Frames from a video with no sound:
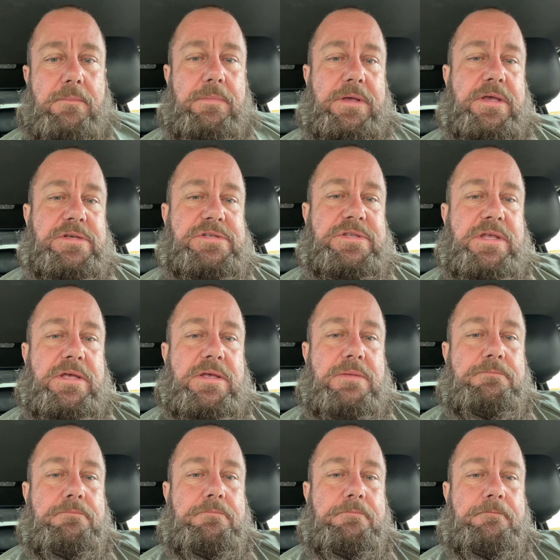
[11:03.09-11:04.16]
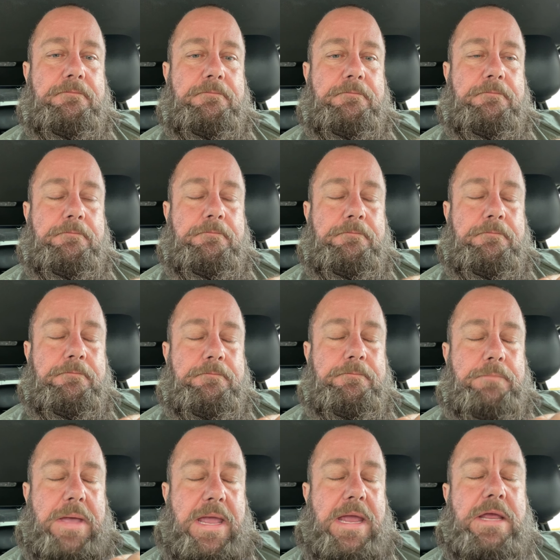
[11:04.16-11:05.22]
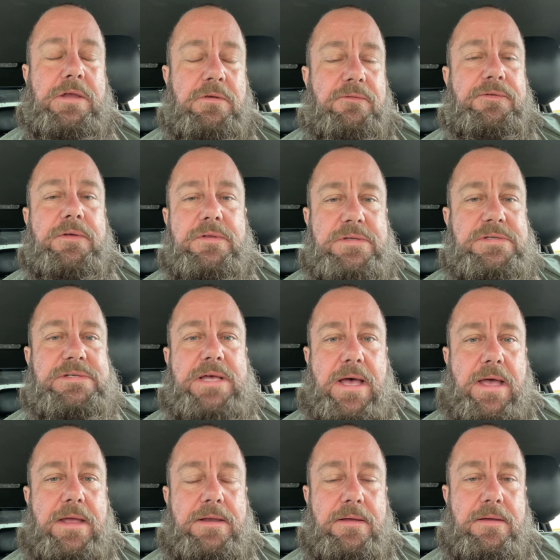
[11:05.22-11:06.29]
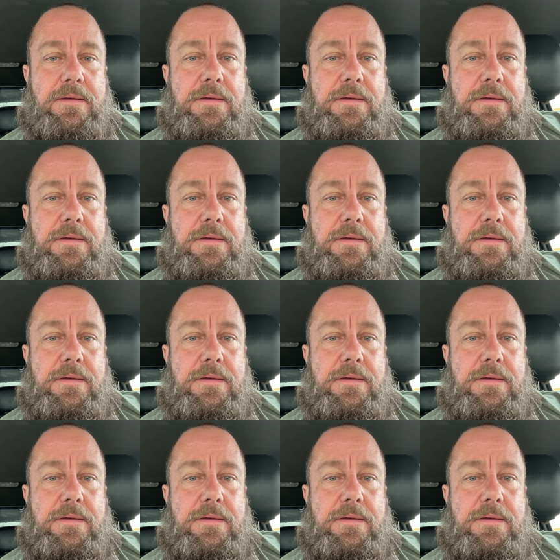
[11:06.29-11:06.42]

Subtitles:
Because the pain you feel inside